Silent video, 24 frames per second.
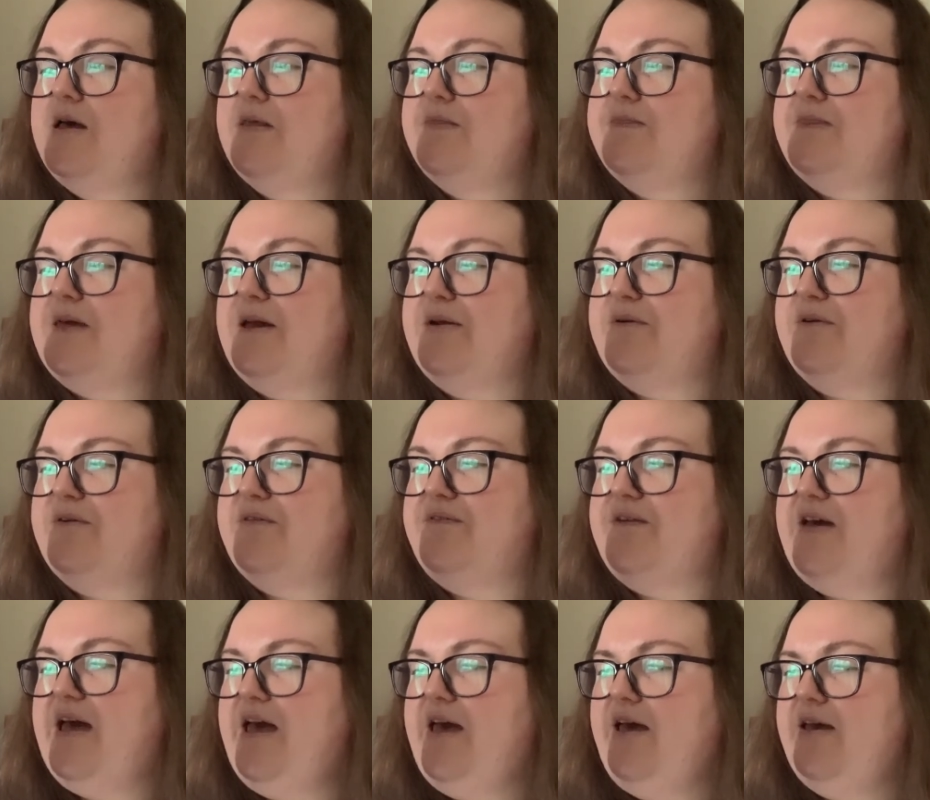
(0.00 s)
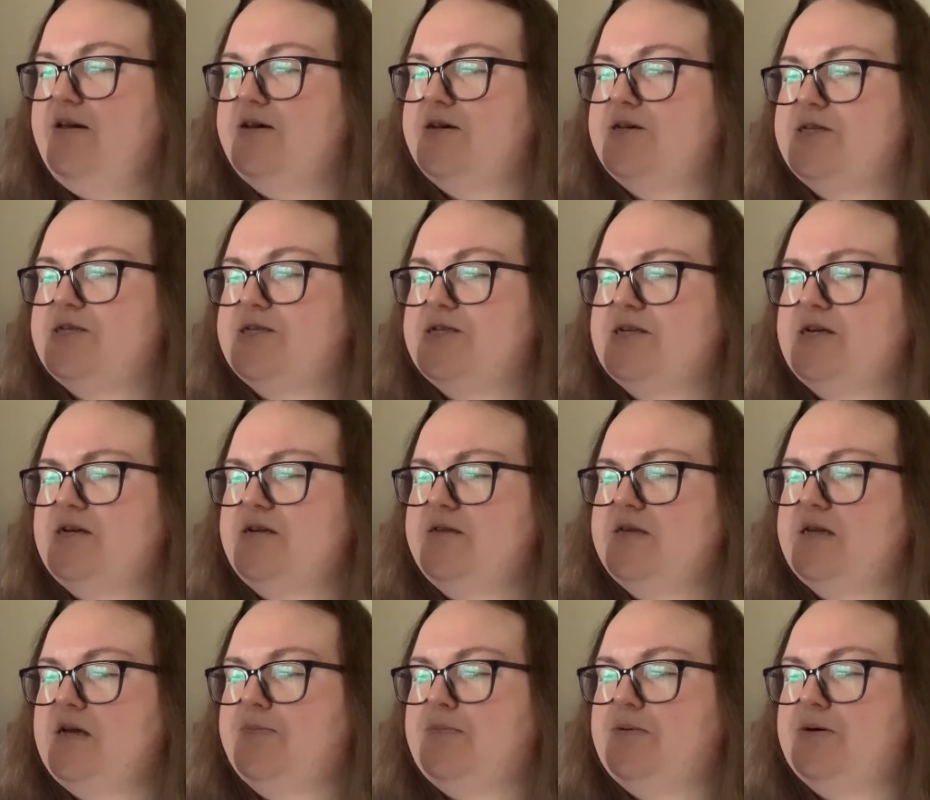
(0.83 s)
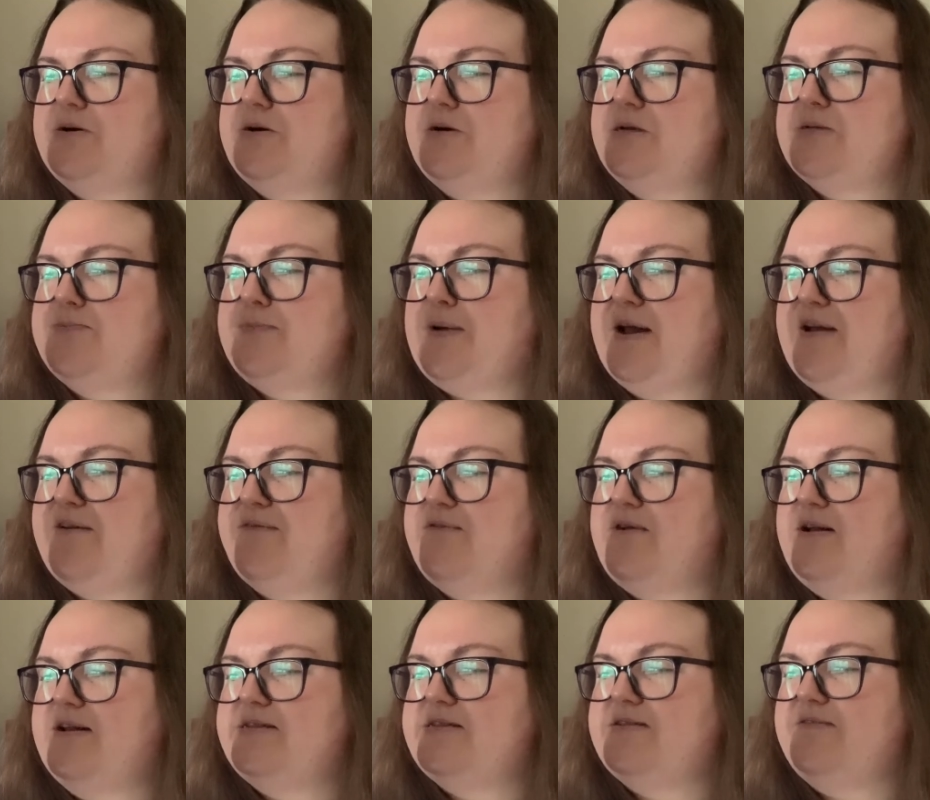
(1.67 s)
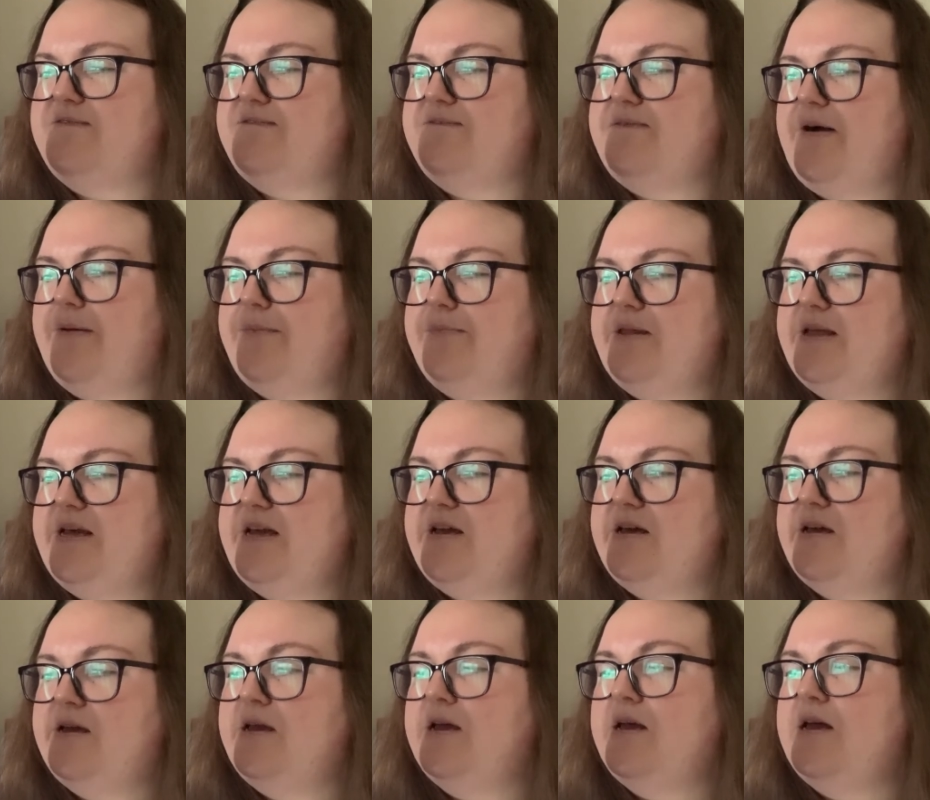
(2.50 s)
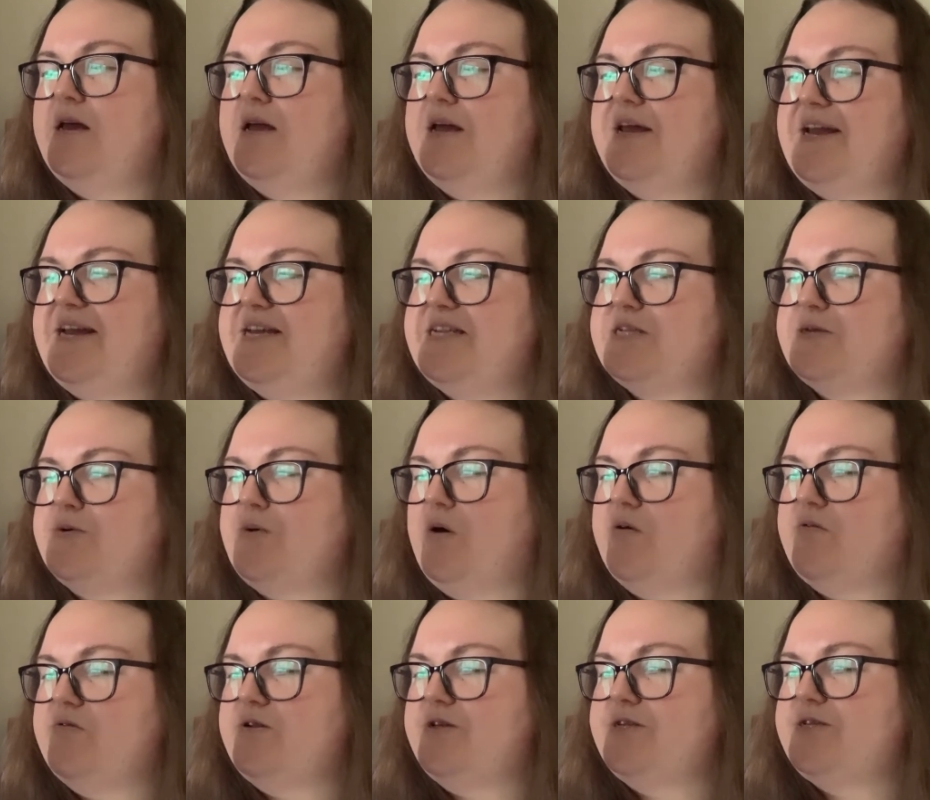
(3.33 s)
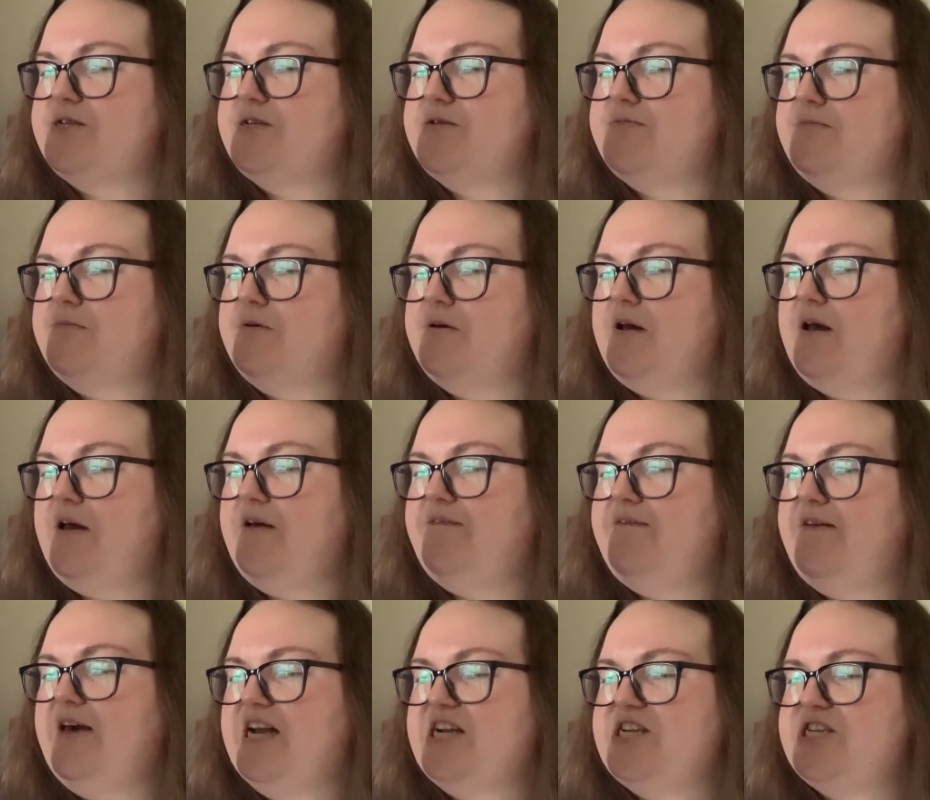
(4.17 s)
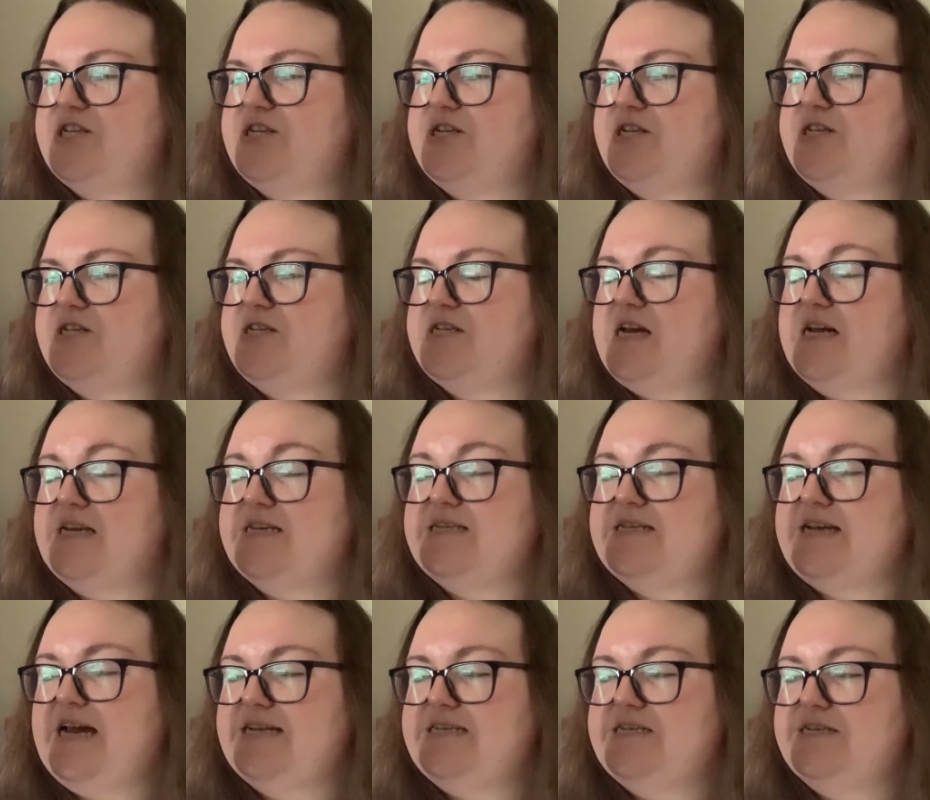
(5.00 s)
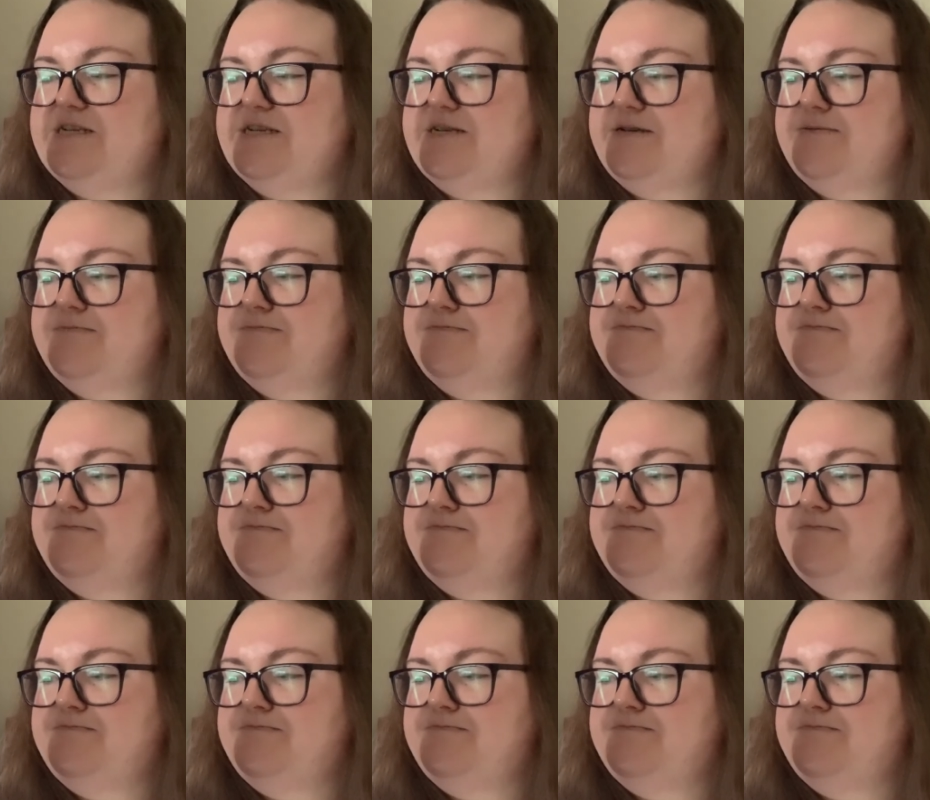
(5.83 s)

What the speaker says: Their affair, sternly opposed by friends and family, is quarrelsome, affectionate and tender.